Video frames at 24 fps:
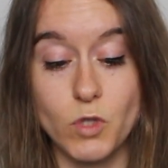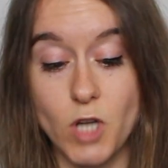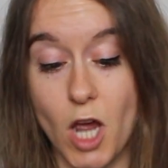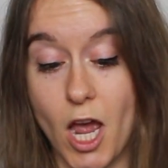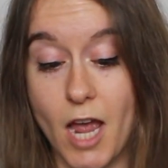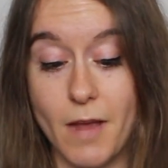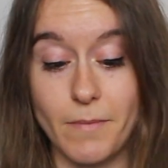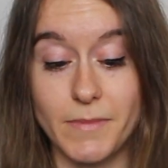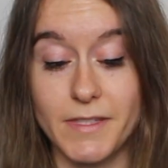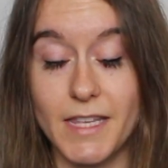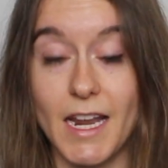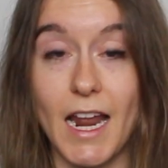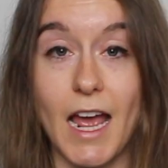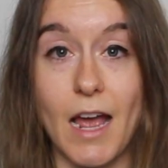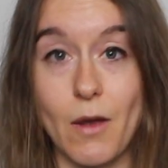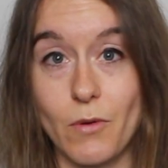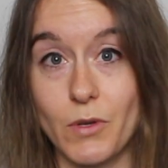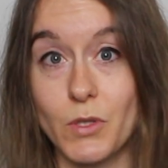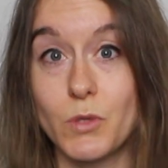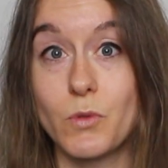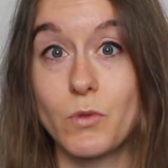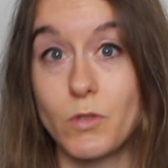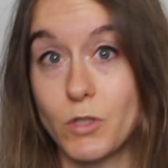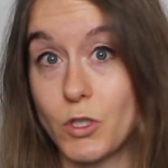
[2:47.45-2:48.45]
times that I
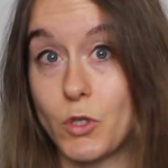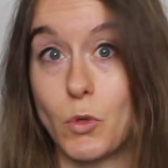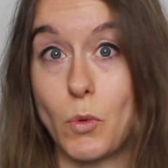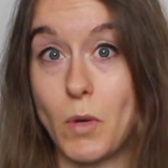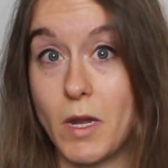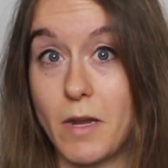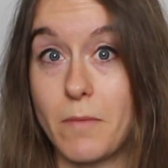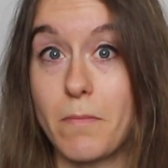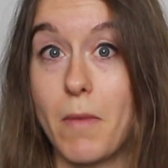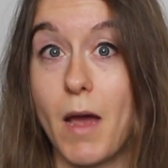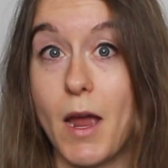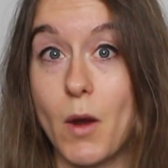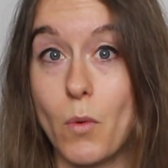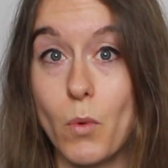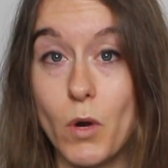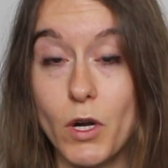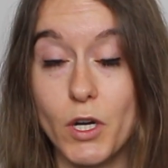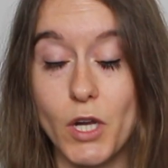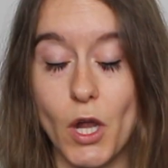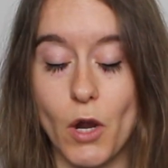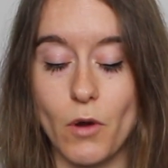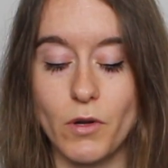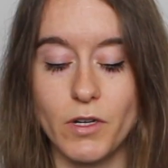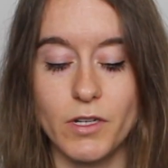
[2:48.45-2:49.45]
was doing my
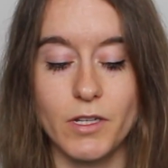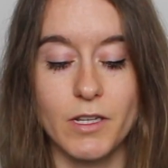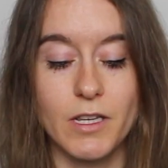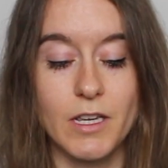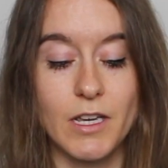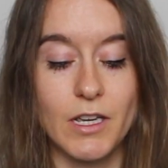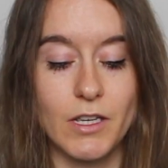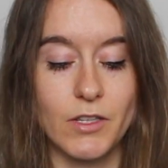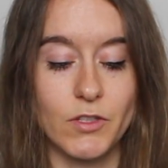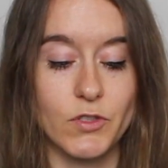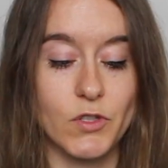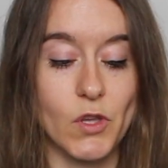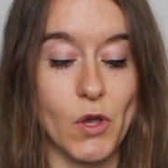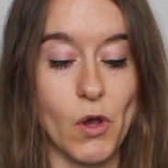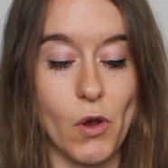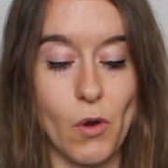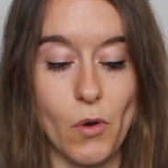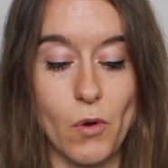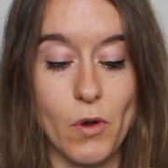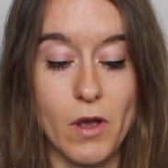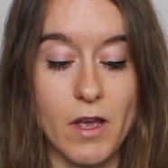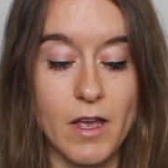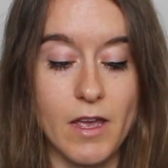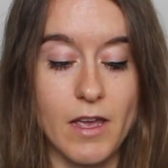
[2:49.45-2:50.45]
workout.
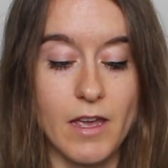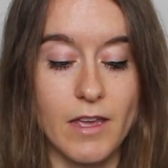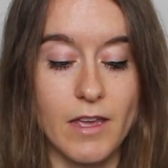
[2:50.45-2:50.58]
So